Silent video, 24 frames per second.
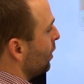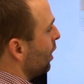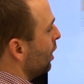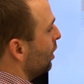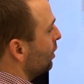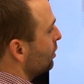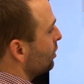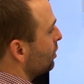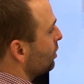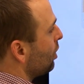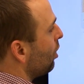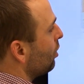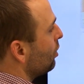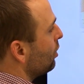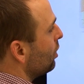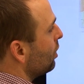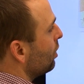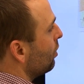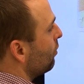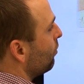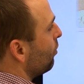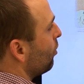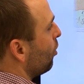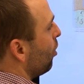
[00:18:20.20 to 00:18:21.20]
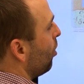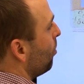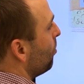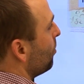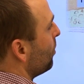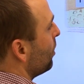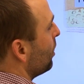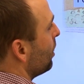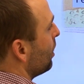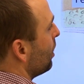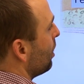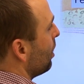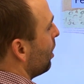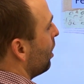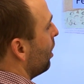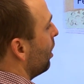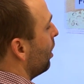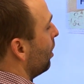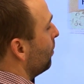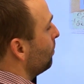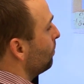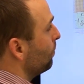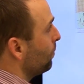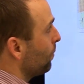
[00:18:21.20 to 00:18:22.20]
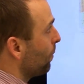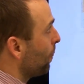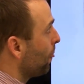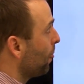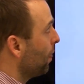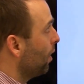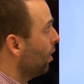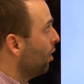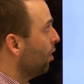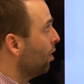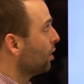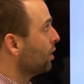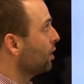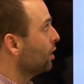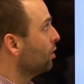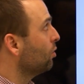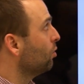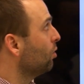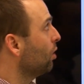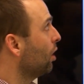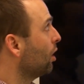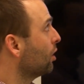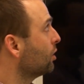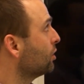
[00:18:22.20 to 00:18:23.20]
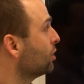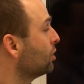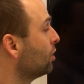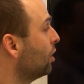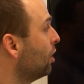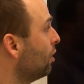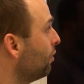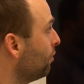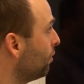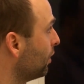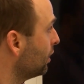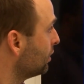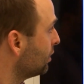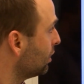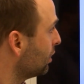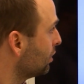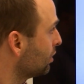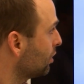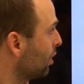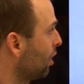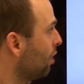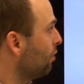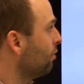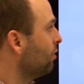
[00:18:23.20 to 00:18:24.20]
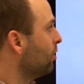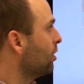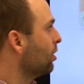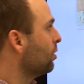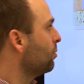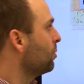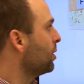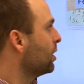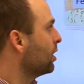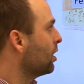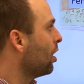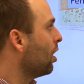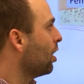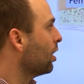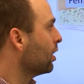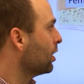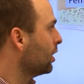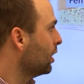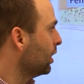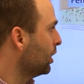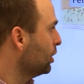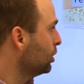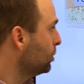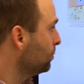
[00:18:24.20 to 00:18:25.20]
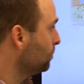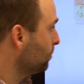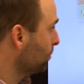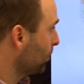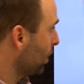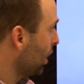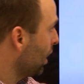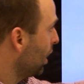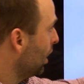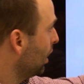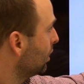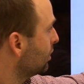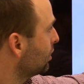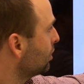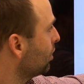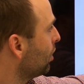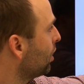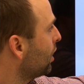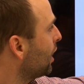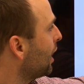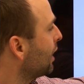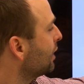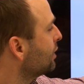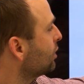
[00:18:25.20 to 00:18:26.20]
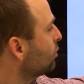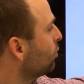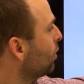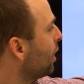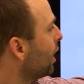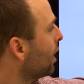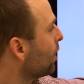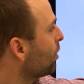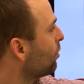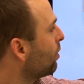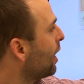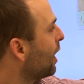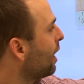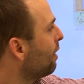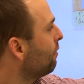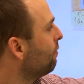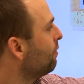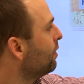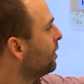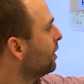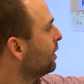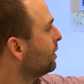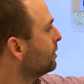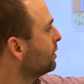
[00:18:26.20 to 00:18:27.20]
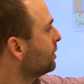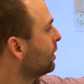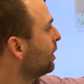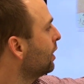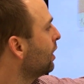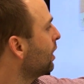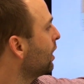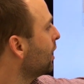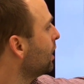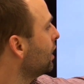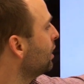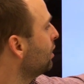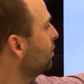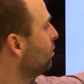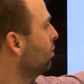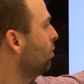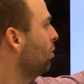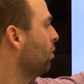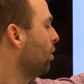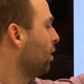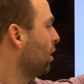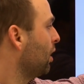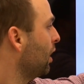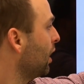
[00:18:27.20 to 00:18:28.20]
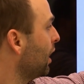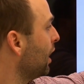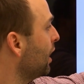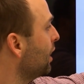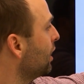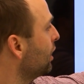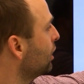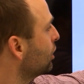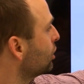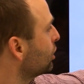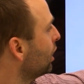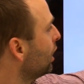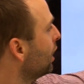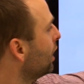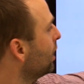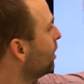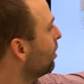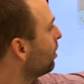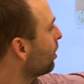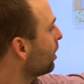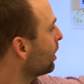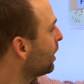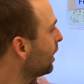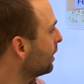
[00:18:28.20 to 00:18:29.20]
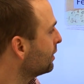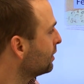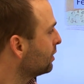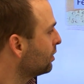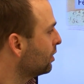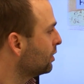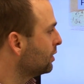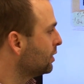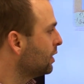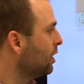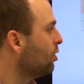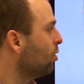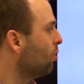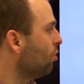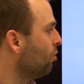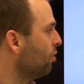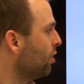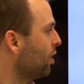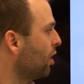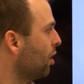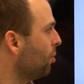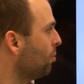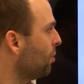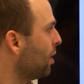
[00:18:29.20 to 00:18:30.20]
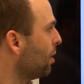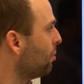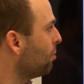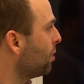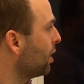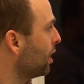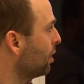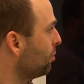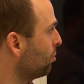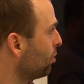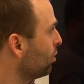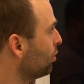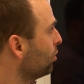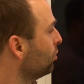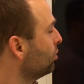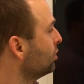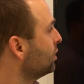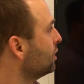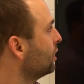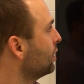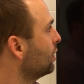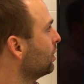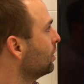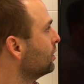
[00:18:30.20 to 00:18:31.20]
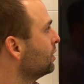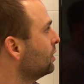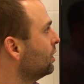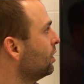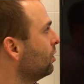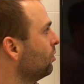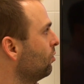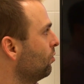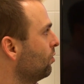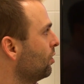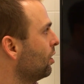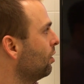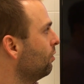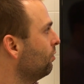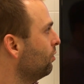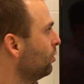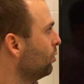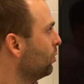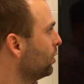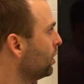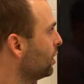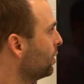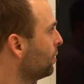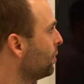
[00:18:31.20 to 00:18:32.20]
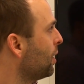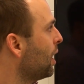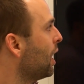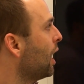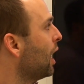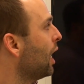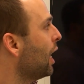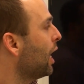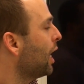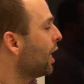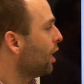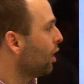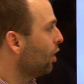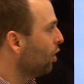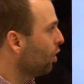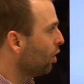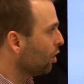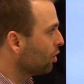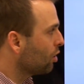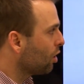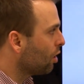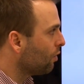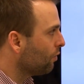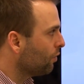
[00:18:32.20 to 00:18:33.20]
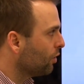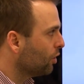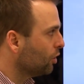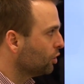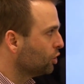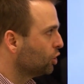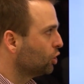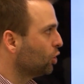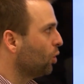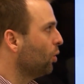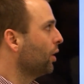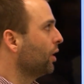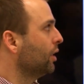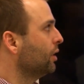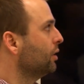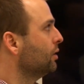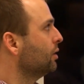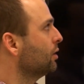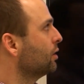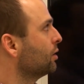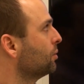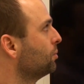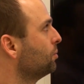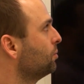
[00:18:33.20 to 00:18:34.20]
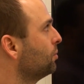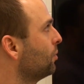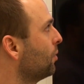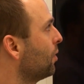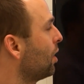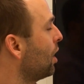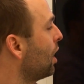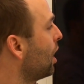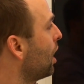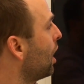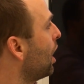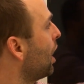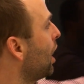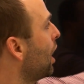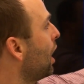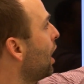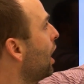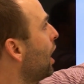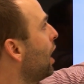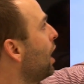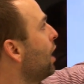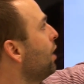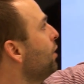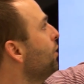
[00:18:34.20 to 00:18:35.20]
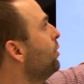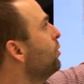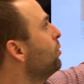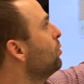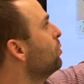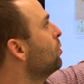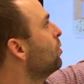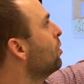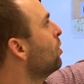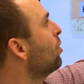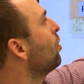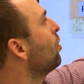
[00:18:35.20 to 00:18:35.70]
starting from the articular surface is covered with cartilage, so that's where you have this green or grayish layer. That's the synovial membrane producing the synovial fluid. In a lot of the joints, you